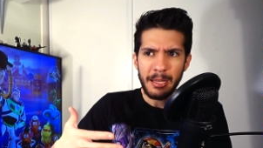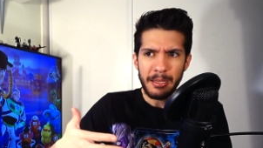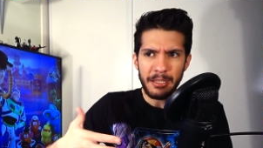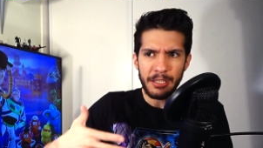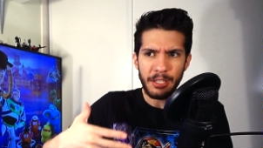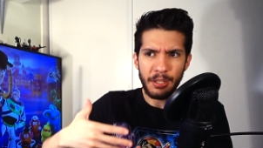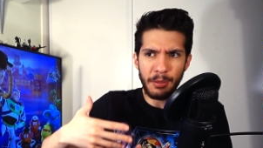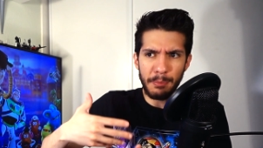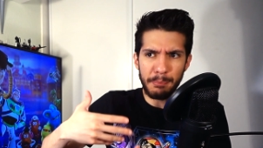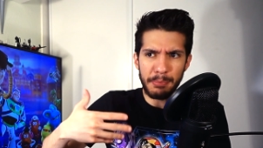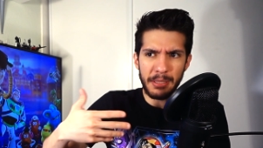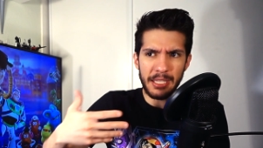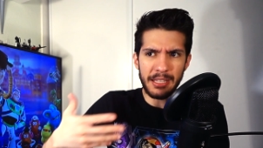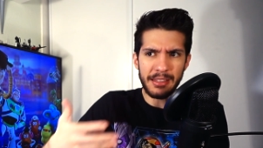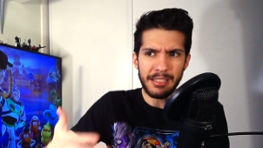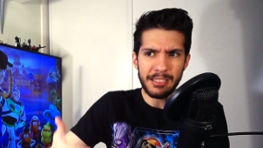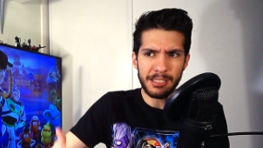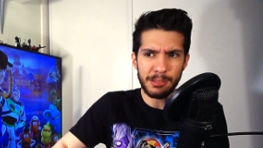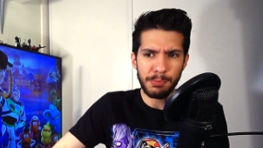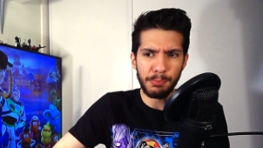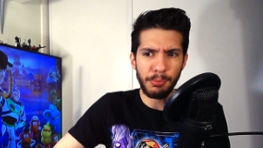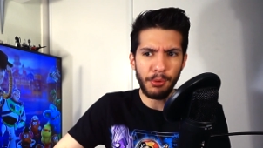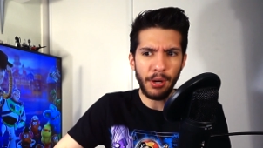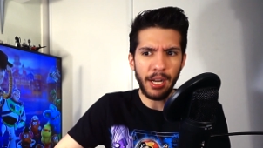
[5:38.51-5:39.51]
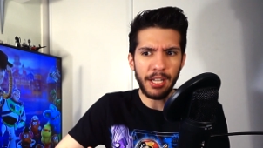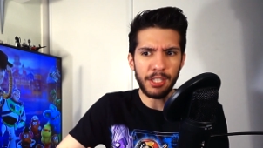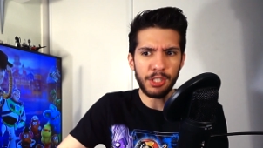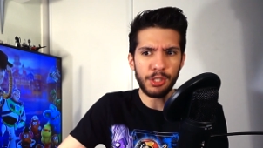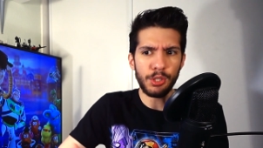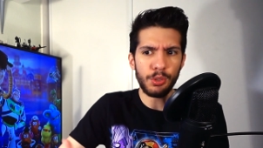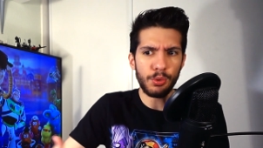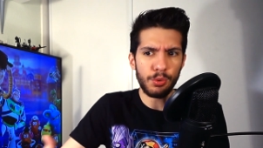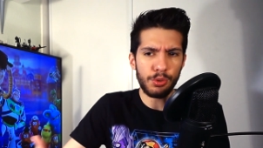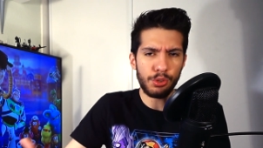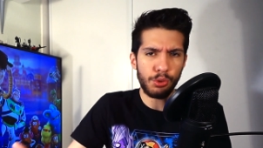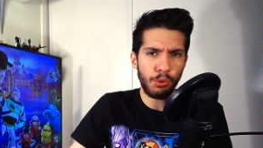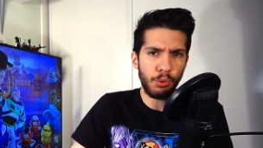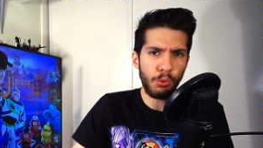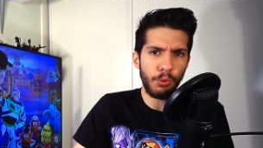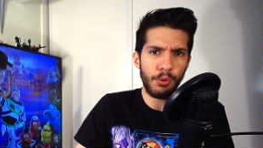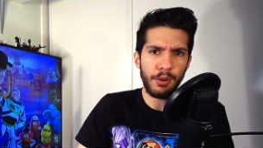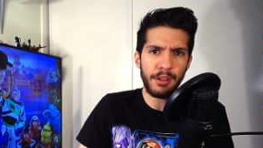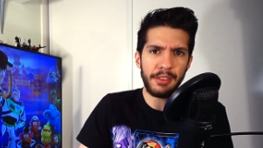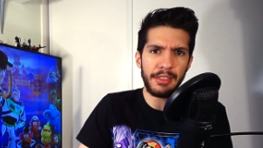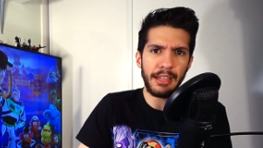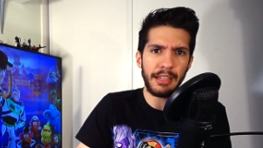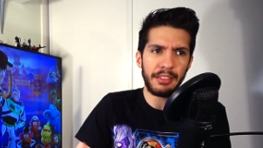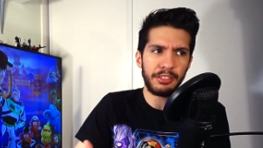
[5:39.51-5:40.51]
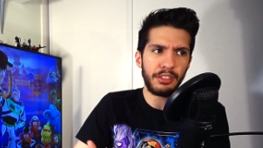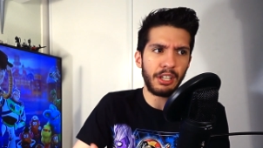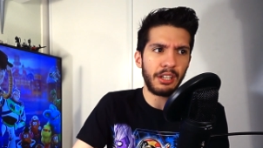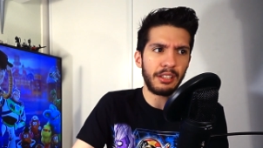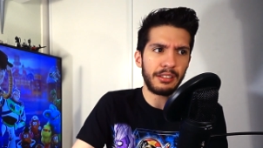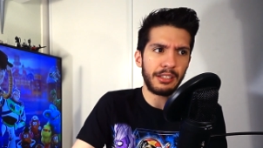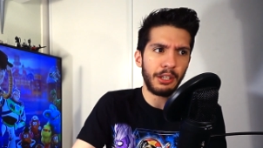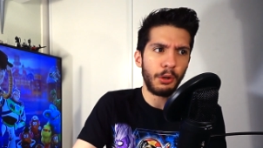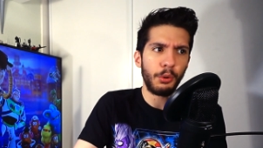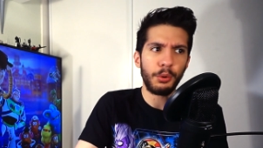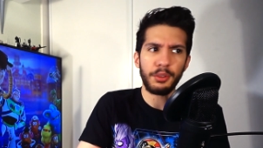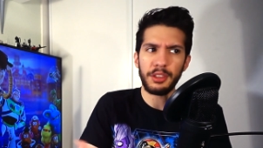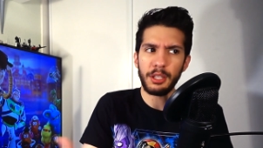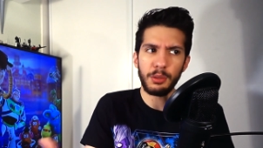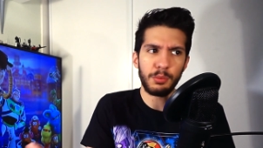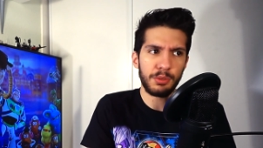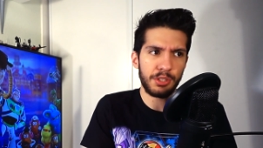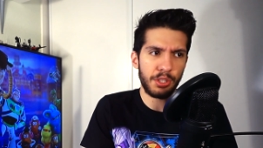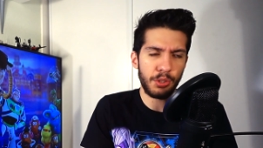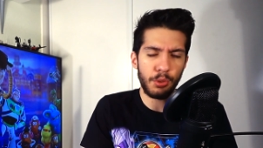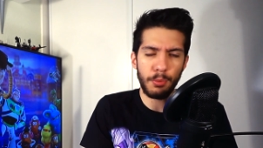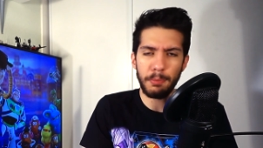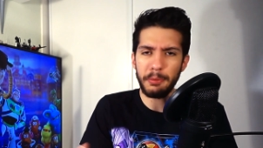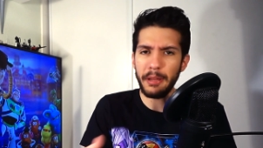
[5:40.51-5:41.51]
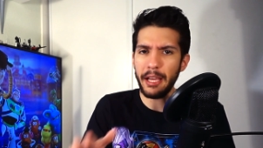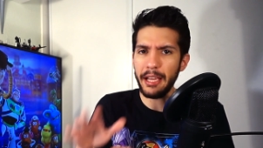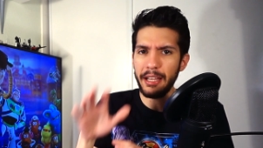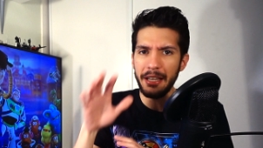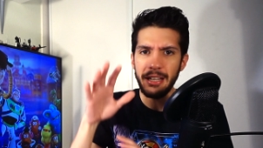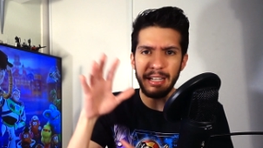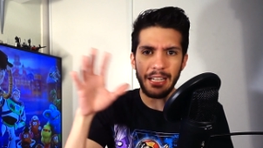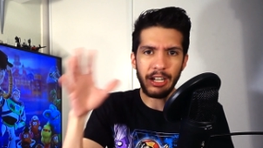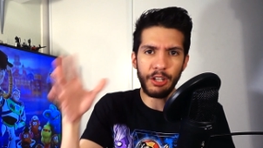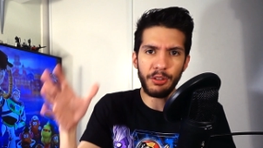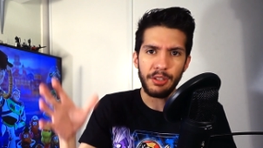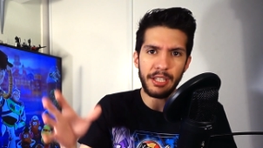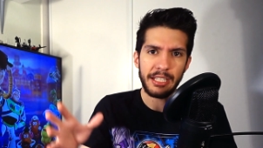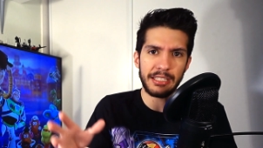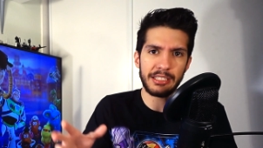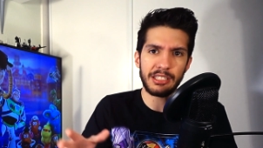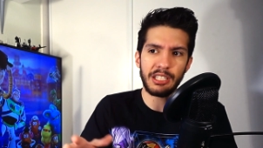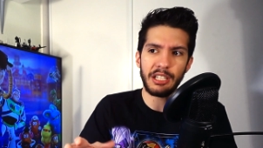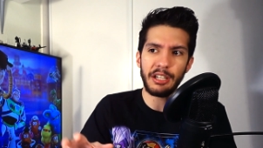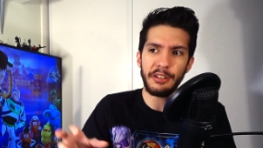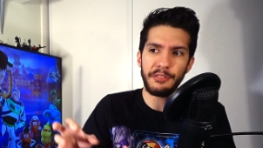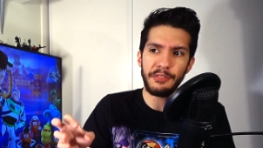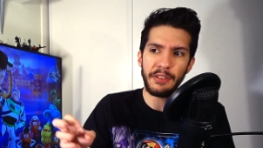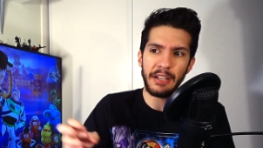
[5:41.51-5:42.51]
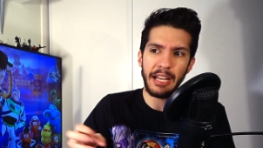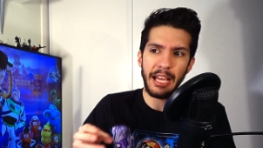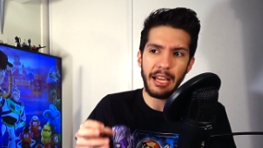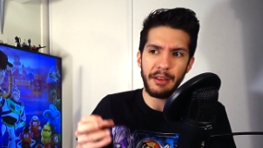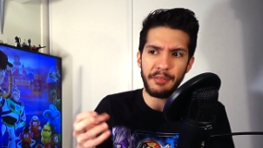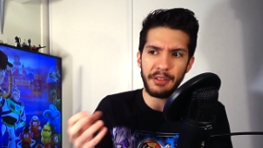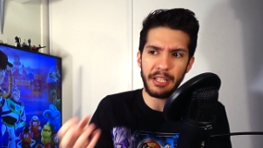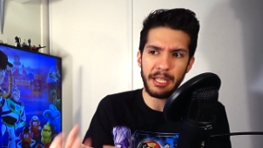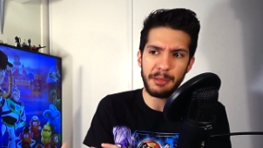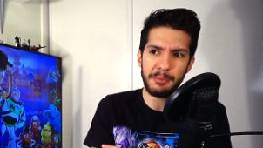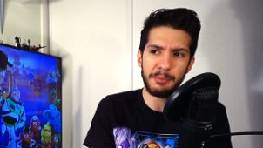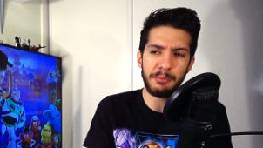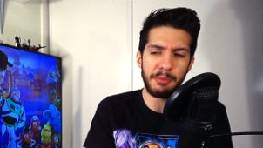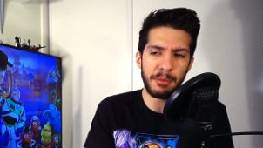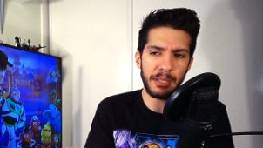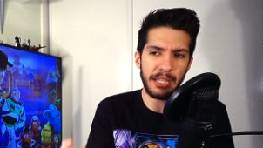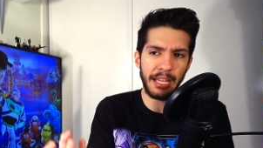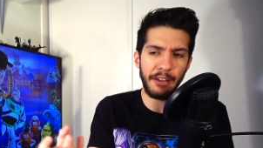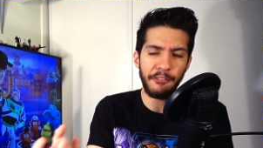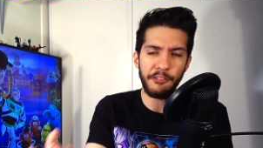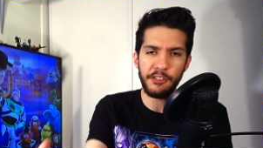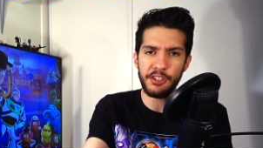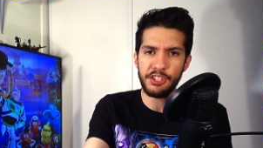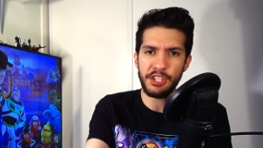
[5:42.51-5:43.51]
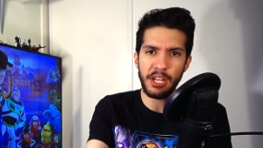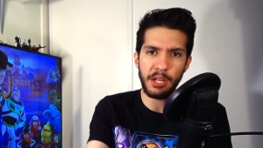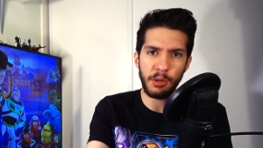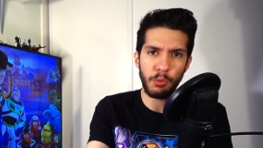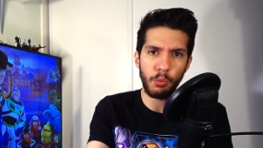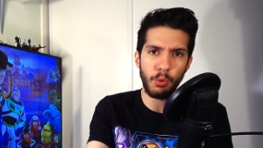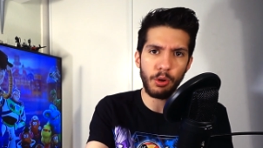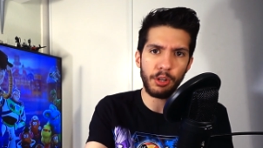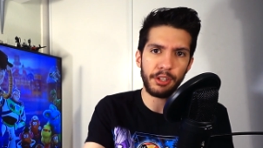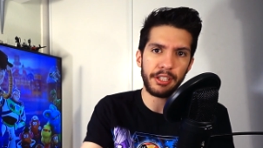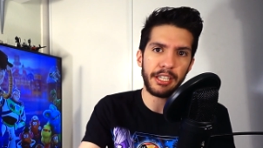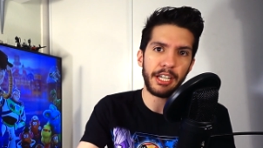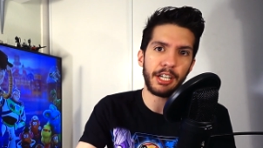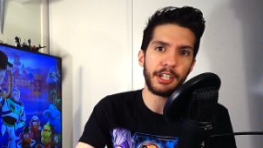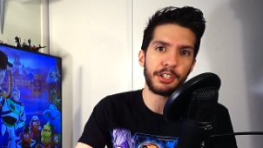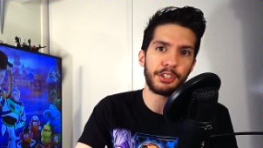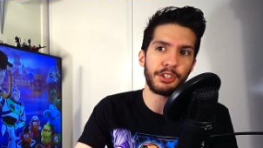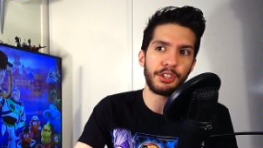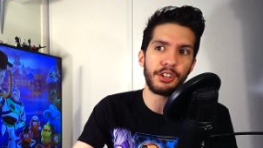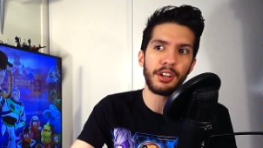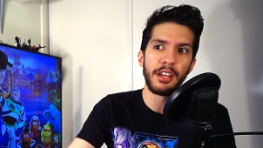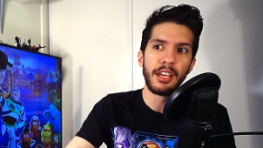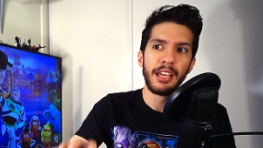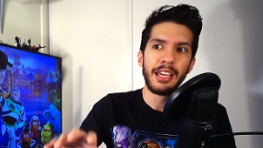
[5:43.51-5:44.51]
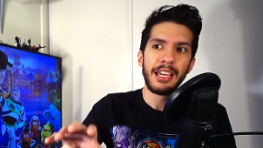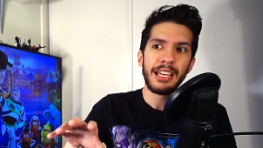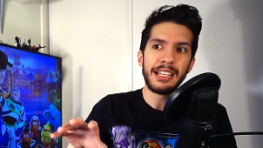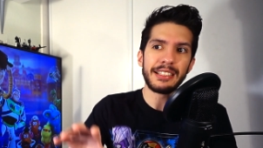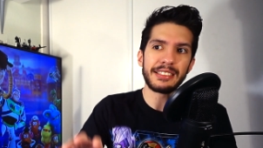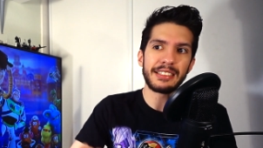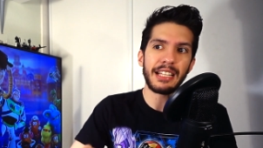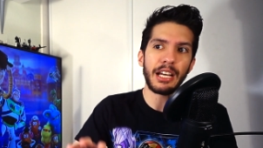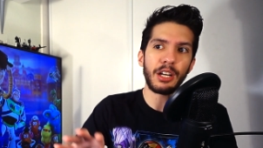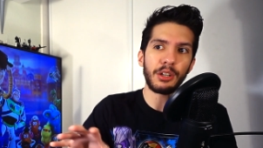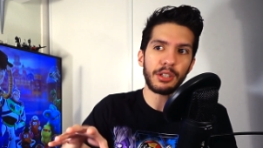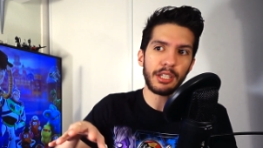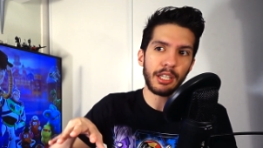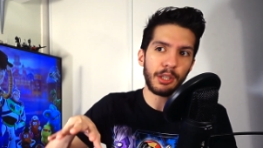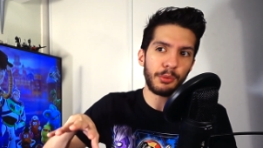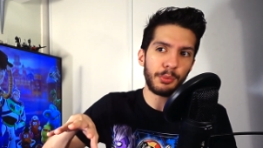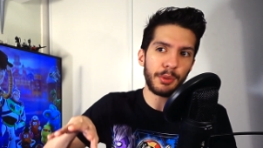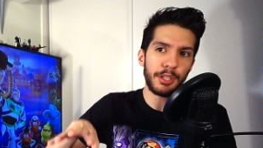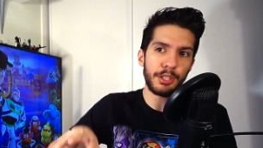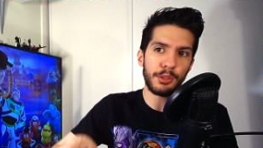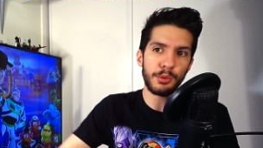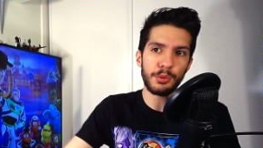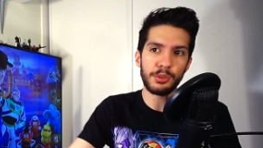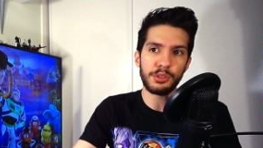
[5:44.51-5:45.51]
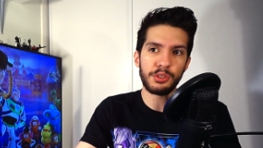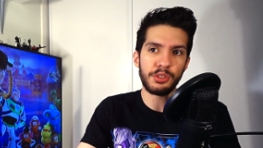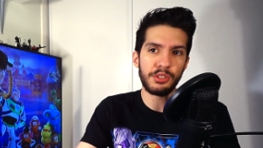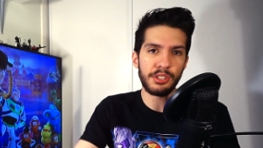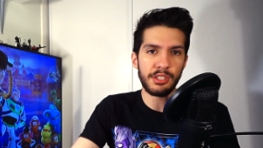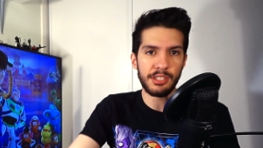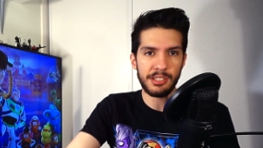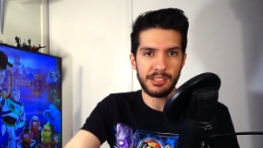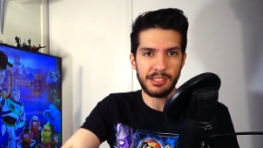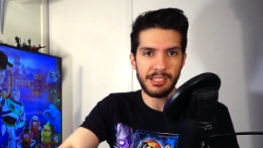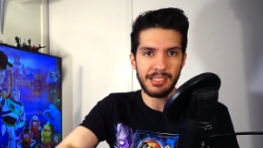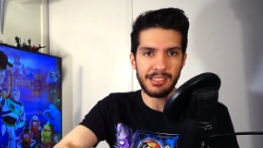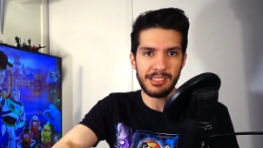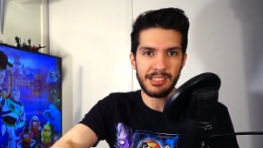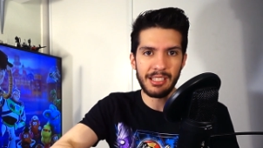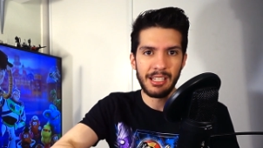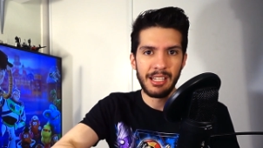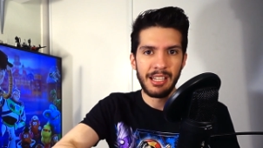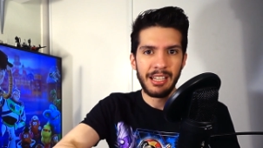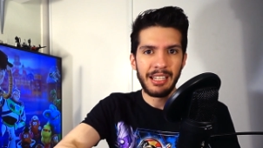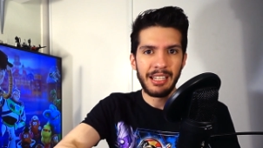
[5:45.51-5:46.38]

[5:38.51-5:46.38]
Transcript: you know, be this brand new toy that thought the whole thing was a new planet and all that stuff, and having him be that fish out of water character, is now kind of reduced to just this